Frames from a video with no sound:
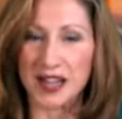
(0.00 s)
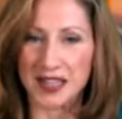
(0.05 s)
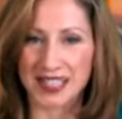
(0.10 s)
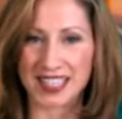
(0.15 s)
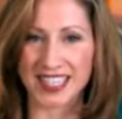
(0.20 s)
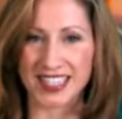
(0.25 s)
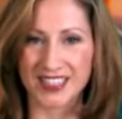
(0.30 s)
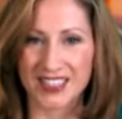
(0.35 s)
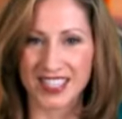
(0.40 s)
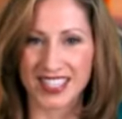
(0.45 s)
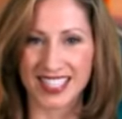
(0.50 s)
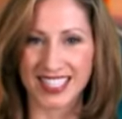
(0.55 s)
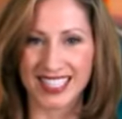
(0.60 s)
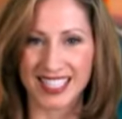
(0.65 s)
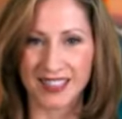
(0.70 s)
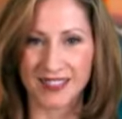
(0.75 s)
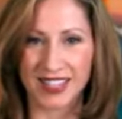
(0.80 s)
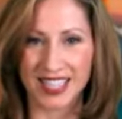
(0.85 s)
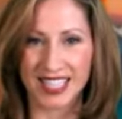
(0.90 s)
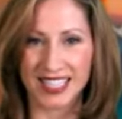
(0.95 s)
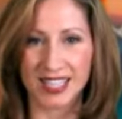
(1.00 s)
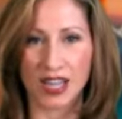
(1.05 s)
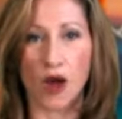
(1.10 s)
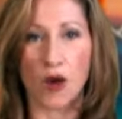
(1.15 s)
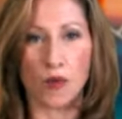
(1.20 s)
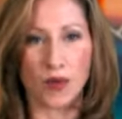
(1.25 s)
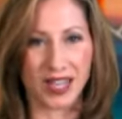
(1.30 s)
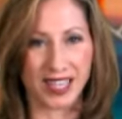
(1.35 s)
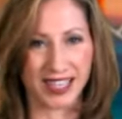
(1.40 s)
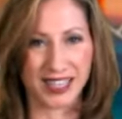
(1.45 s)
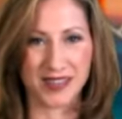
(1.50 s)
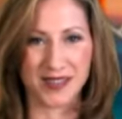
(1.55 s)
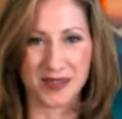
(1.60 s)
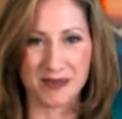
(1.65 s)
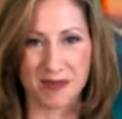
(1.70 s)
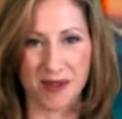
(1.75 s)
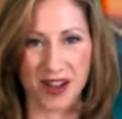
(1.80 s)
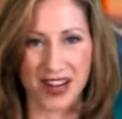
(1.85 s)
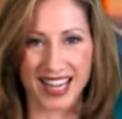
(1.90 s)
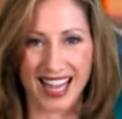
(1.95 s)
on Dance Channel TV's Weekly News
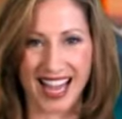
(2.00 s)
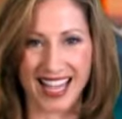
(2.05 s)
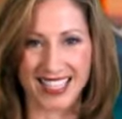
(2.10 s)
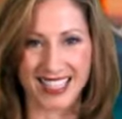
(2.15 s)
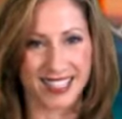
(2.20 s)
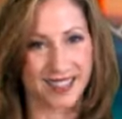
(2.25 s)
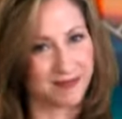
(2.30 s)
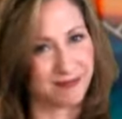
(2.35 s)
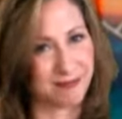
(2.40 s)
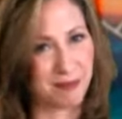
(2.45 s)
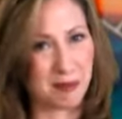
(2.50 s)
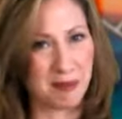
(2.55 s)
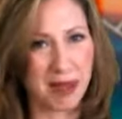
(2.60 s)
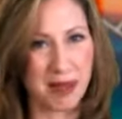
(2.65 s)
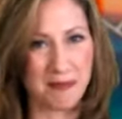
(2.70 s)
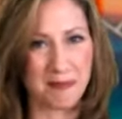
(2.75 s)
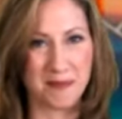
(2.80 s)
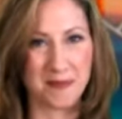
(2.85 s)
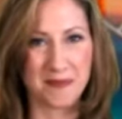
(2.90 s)
Broadcast. Bye bye.